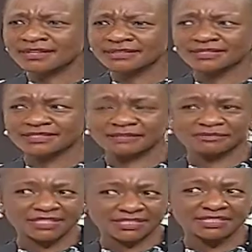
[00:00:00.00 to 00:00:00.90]
there's
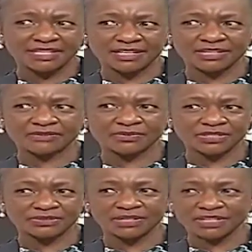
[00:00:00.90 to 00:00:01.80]
some certain careers we
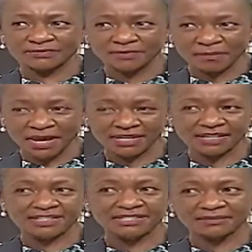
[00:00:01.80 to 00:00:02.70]
should leave for men,
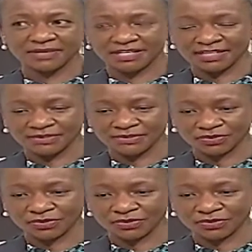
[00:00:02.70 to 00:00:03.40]
and there's some careers,